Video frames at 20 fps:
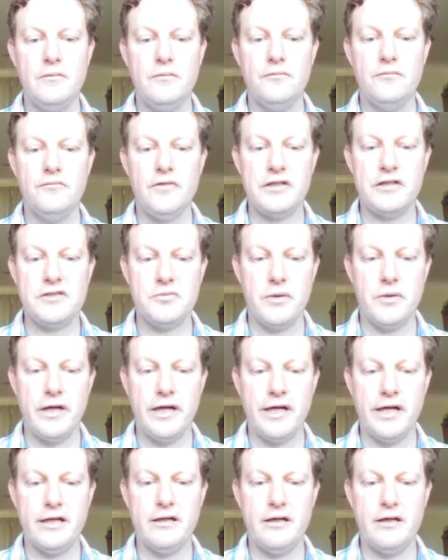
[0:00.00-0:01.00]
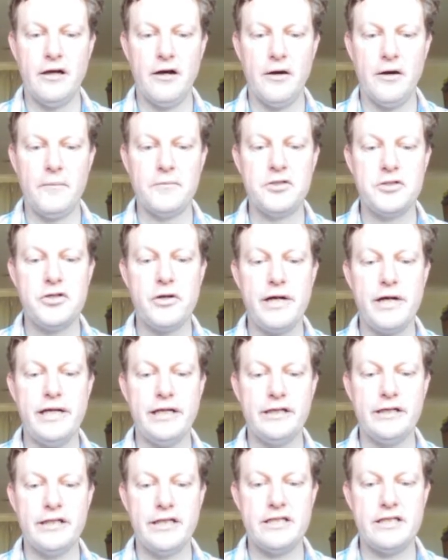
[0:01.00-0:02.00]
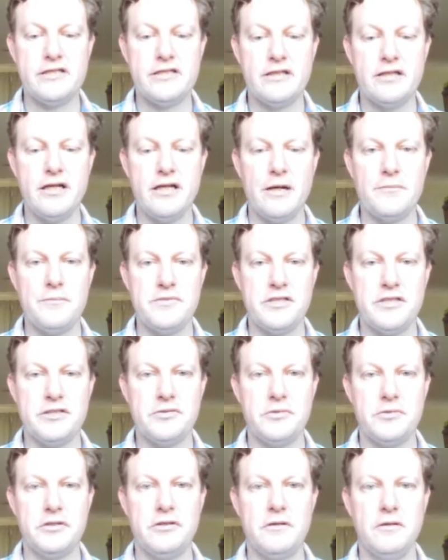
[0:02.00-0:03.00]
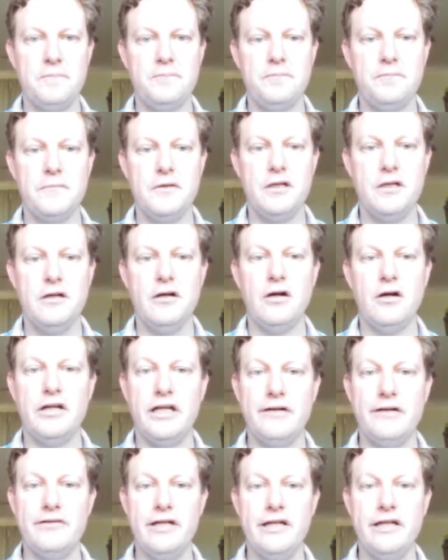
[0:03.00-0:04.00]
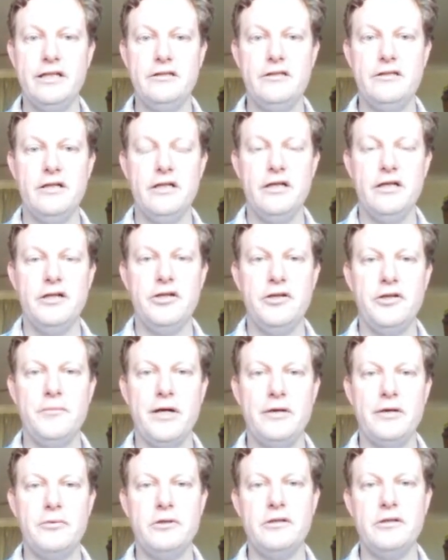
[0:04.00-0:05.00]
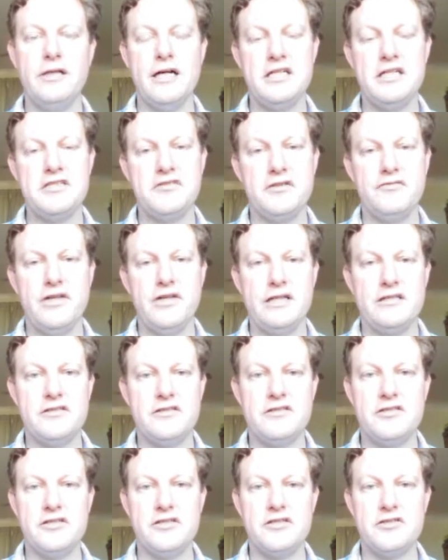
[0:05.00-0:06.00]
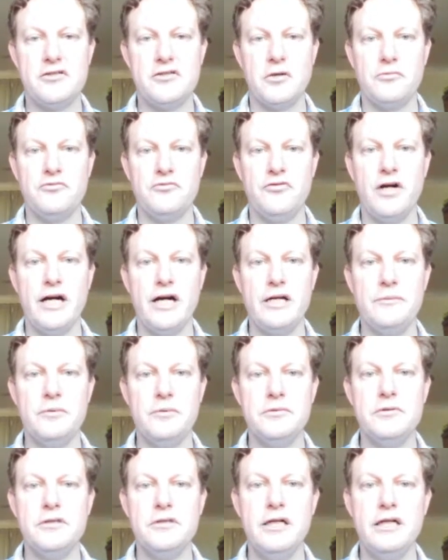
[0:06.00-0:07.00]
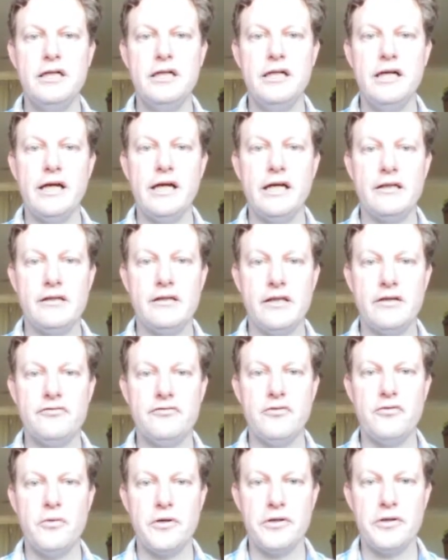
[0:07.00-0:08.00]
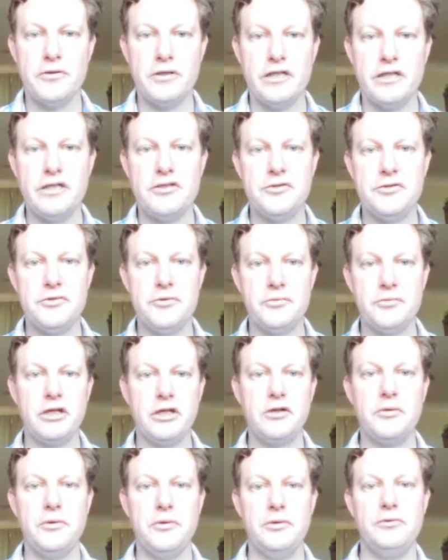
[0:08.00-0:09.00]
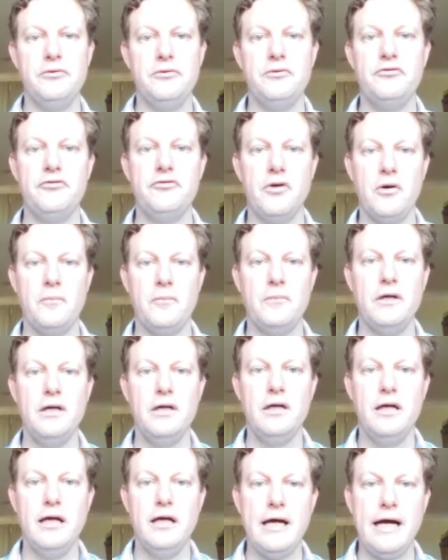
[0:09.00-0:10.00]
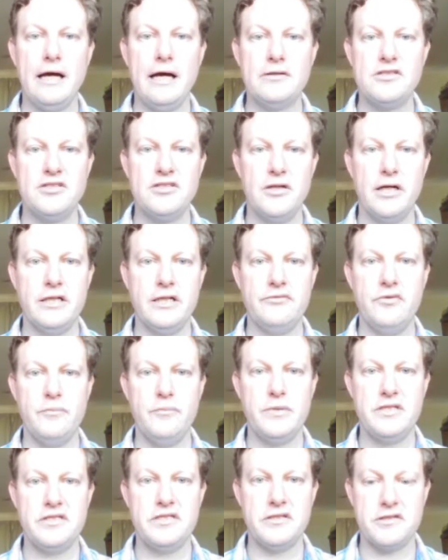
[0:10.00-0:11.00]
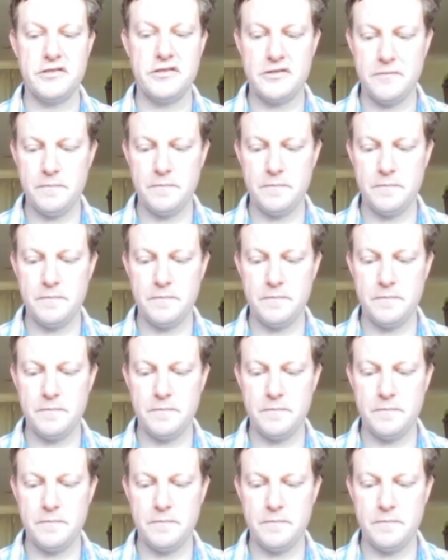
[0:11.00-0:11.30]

That's where training needs comes into it. On the other hand, you may realize that that's just not viable, and therefore you need to recruit from outside of a business.